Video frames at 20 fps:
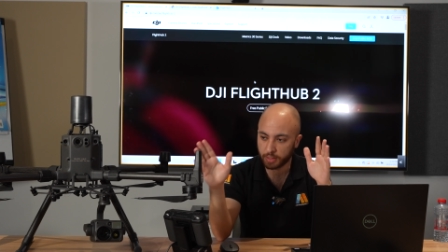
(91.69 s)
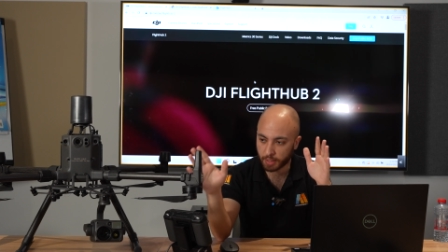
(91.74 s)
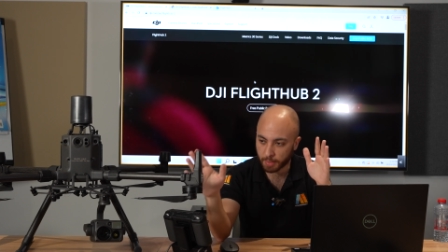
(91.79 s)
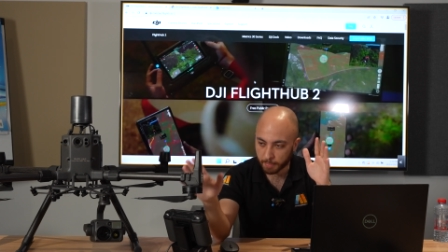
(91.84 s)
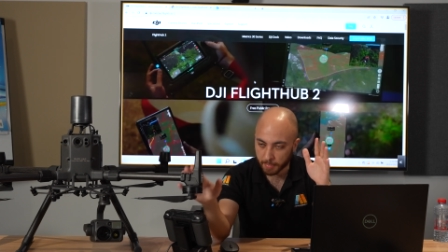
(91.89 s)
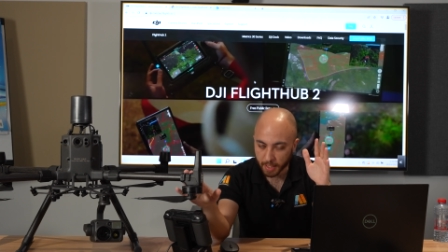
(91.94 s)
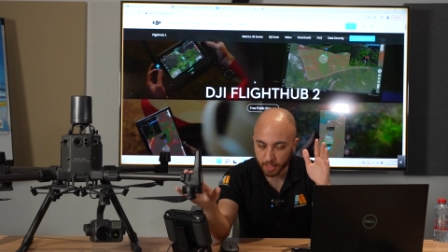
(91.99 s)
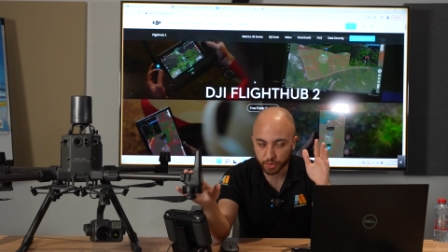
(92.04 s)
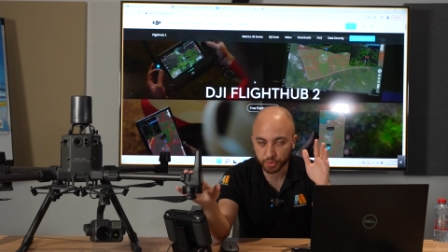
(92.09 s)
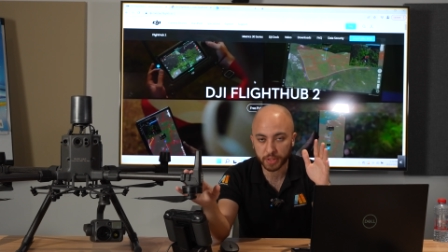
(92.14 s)
the
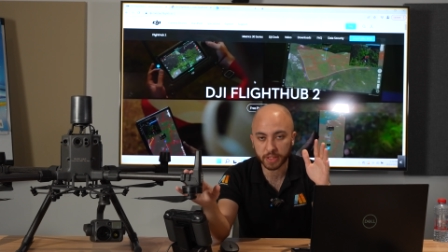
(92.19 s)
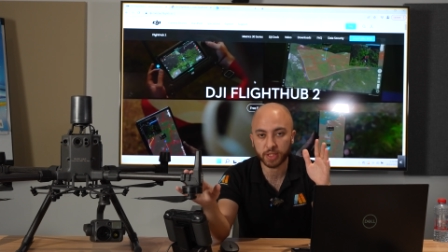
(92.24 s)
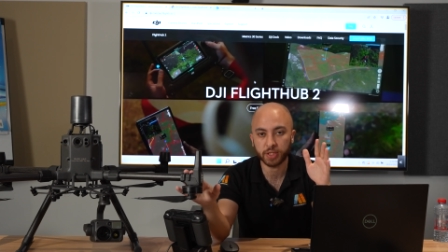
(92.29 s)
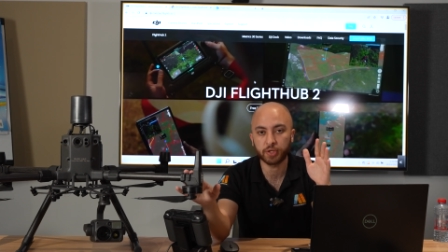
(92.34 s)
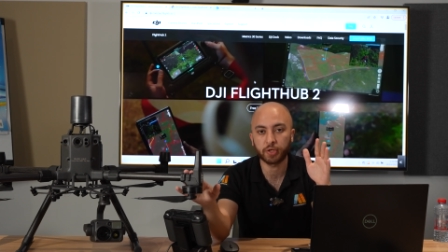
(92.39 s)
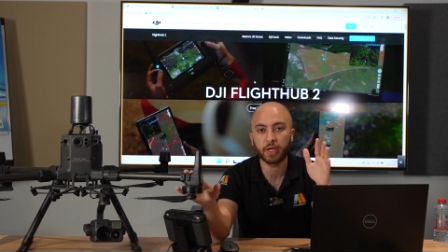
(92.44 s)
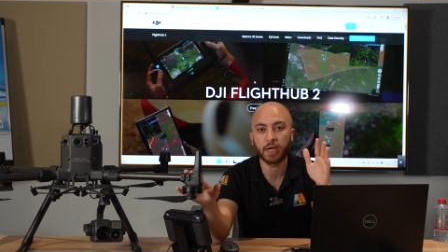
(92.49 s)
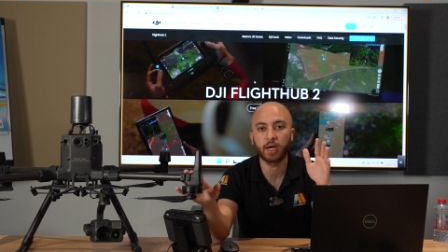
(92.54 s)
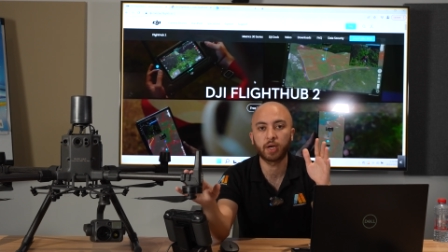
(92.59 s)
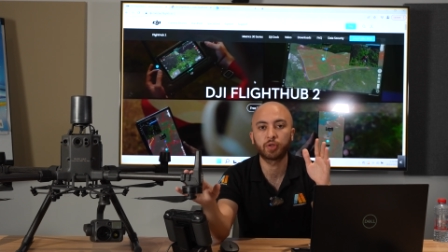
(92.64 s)

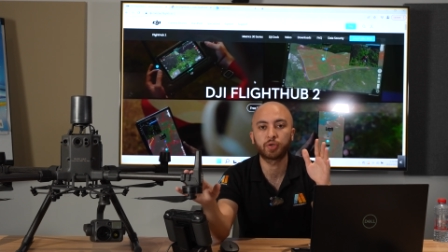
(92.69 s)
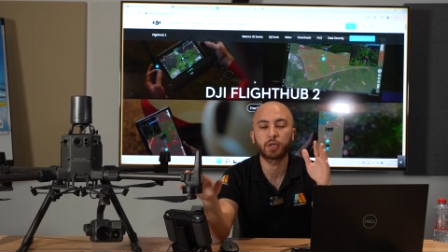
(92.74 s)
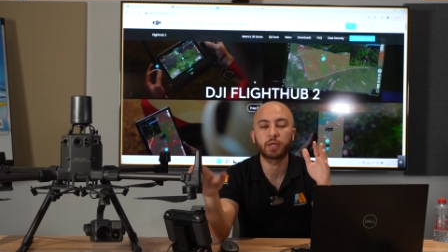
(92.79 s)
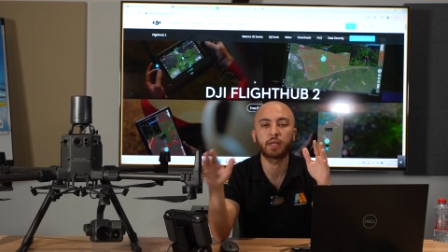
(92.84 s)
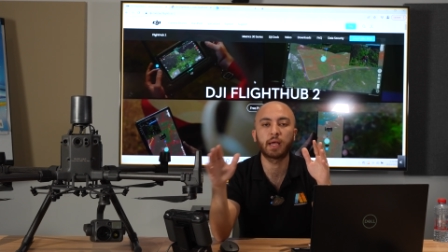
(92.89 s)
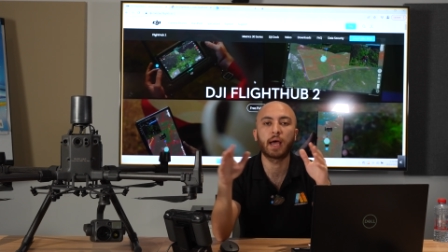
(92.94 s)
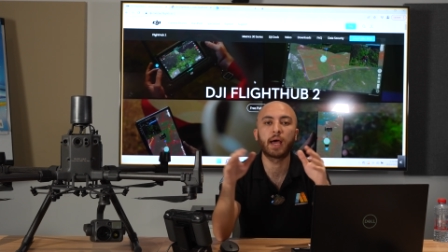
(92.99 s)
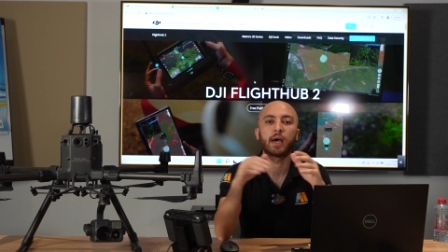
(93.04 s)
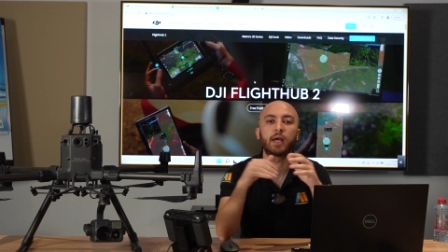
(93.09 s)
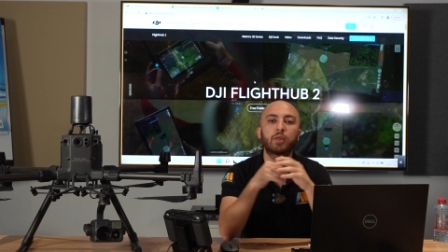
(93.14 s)
Matrice
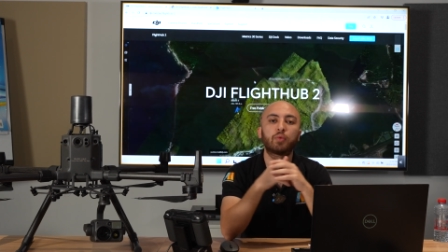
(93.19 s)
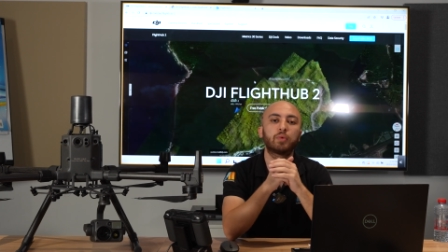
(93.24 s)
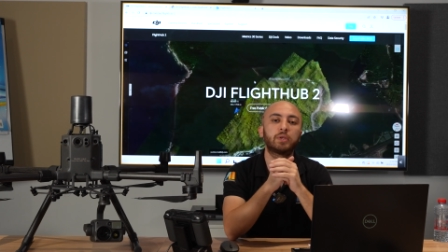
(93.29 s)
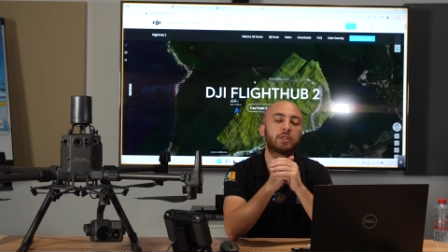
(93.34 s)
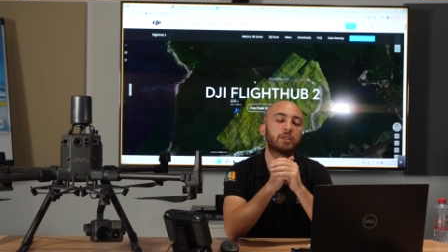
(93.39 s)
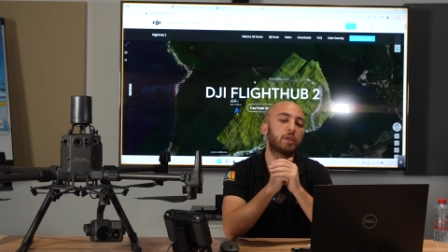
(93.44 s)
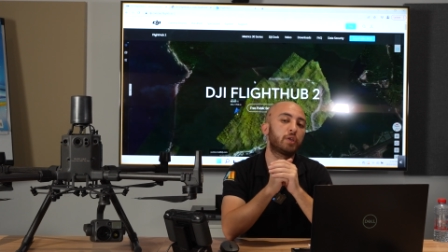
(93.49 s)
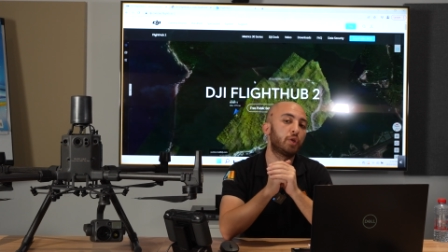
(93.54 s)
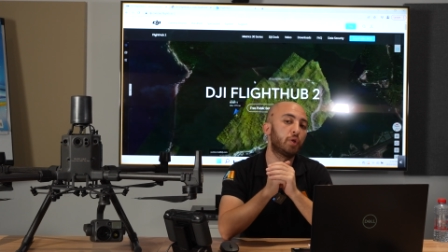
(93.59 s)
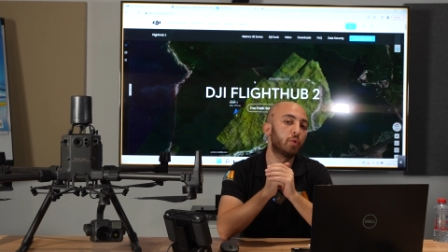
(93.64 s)
300 and
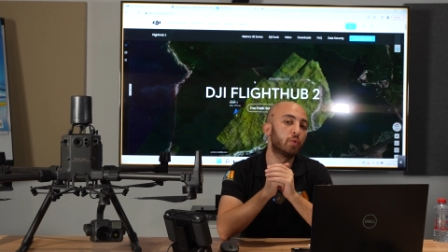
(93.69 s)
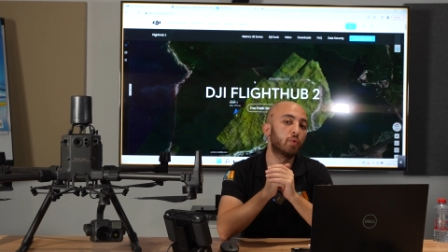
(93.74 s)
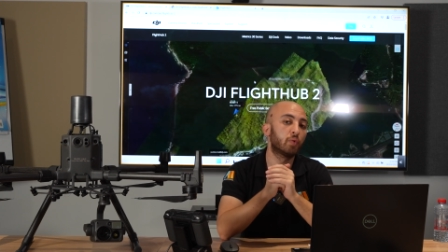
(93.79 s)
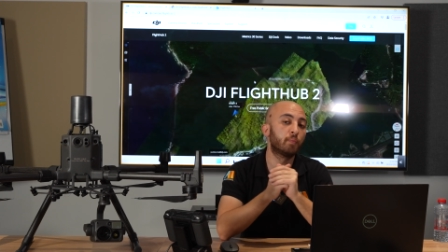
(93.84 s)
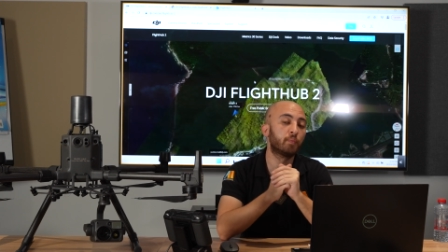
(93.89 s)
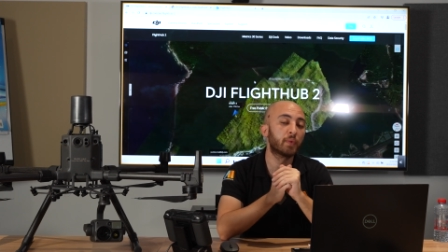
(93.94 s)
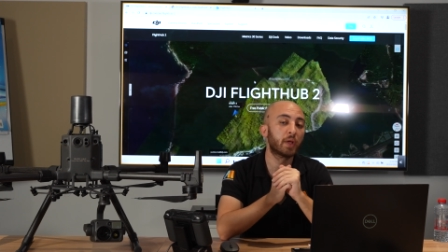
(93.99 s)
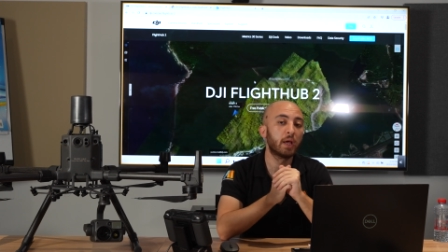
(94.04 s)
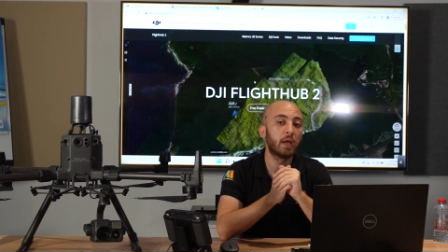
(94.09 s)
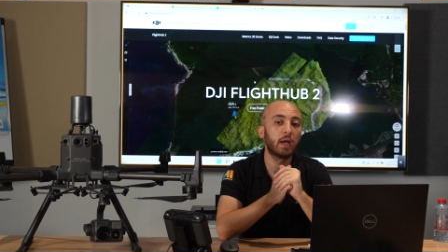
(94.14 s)
with the
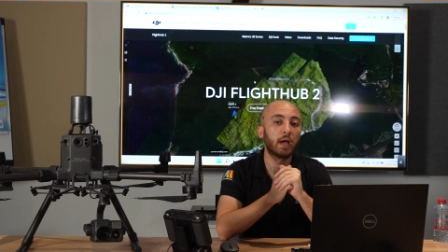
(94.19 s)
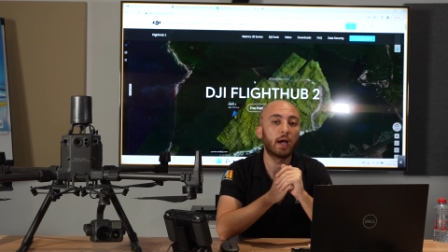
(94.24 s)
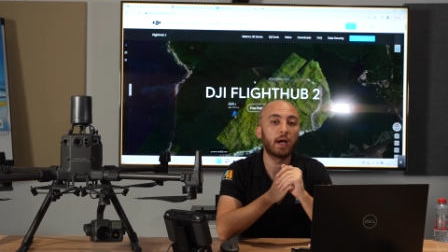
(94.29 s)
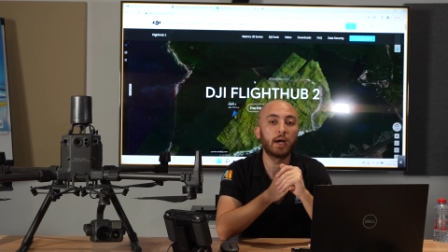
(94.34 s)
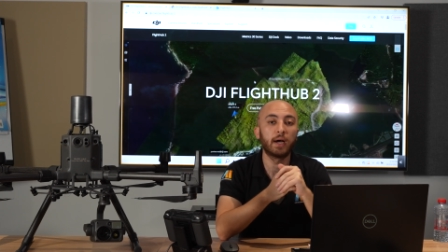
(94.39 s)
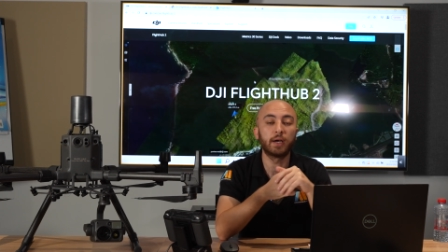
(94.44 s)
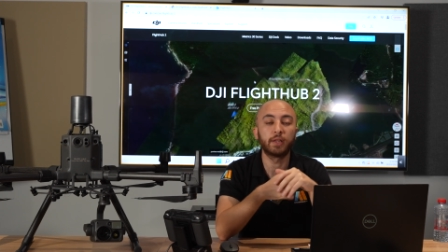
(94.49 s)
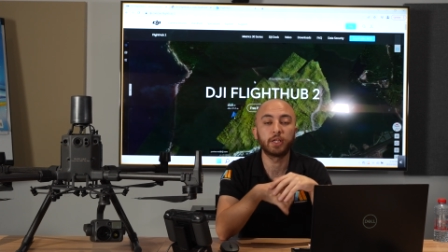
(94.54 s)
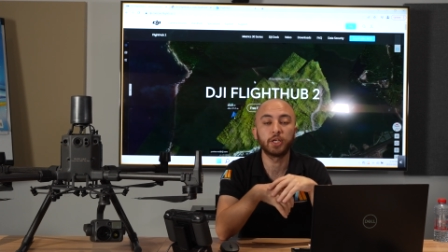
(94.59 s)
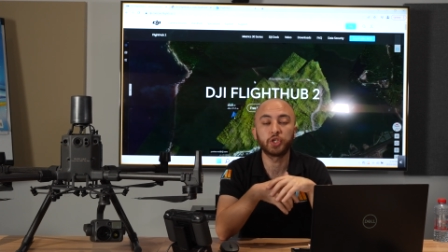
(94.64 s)
new
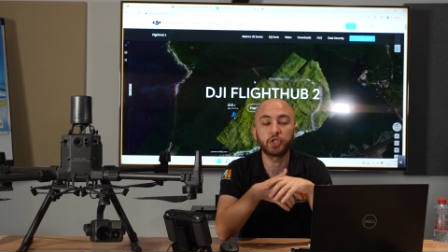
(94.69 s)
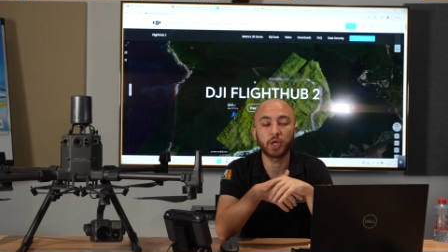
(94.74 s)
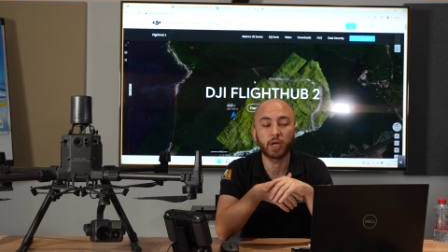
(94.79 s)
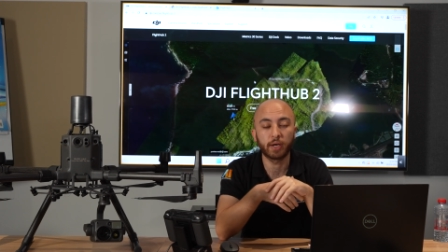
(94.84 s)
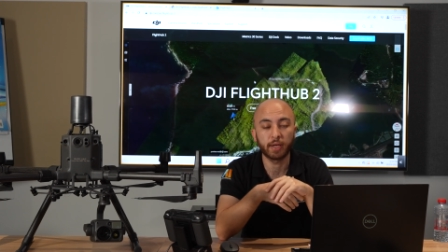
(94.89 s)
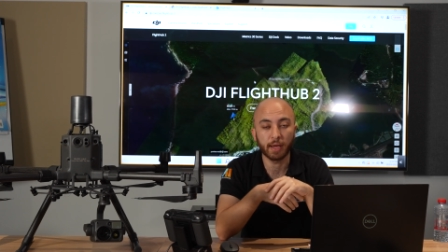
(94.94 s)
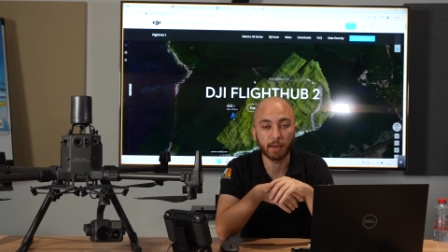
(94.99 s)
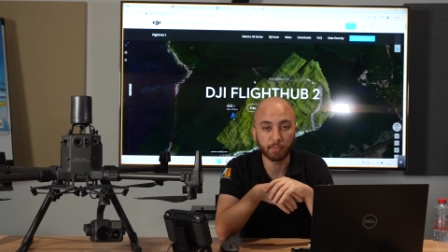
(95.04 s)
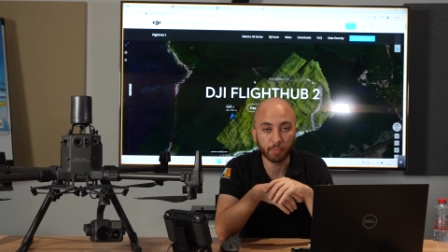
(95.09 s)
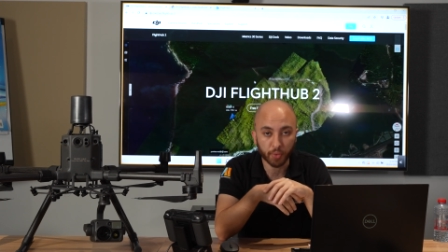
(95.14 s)

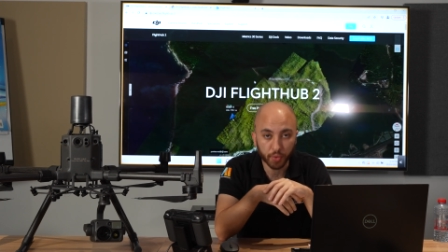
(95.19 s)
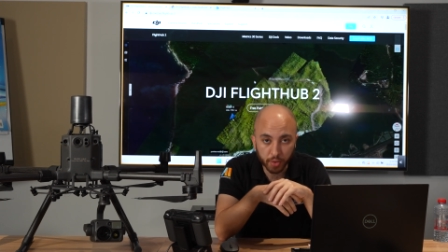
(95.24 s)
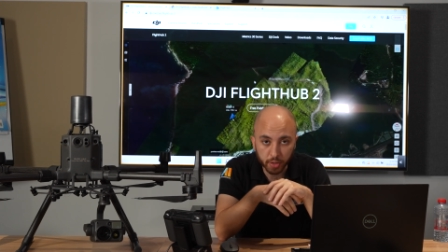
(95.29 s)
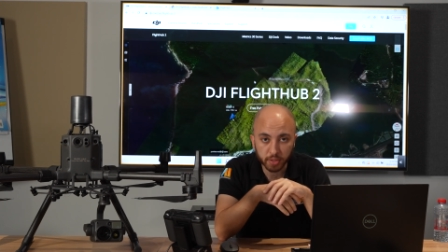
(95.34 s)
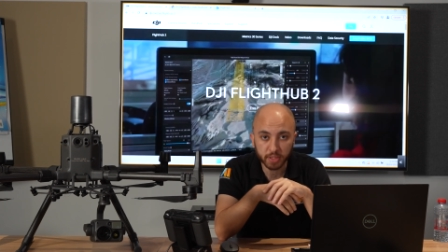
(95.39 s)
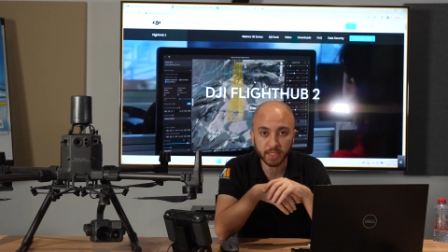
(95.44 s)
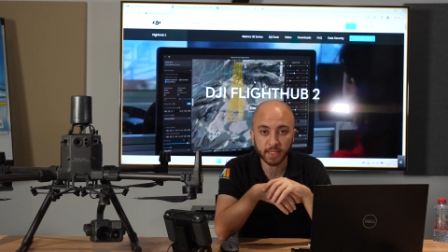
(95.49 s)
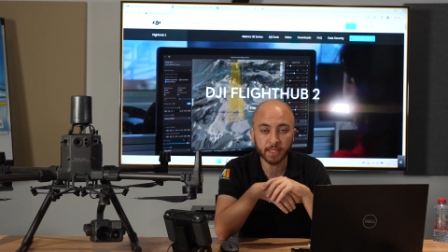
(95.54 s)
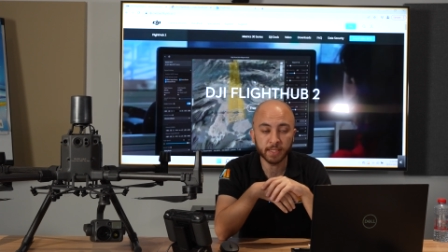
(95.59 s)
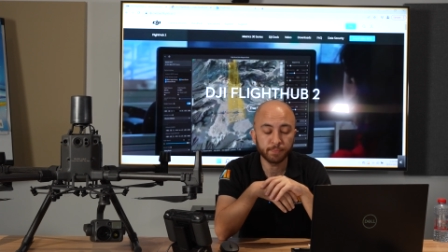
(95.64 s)
DJI
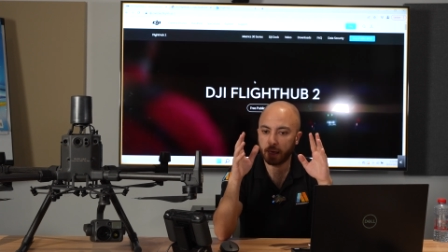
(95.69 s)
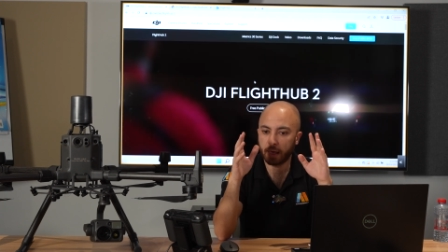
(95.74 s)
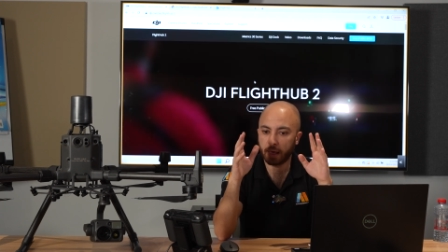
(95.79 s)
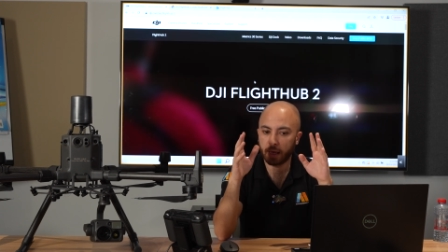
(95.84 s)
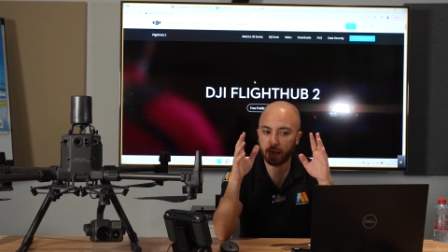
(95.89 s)
M30.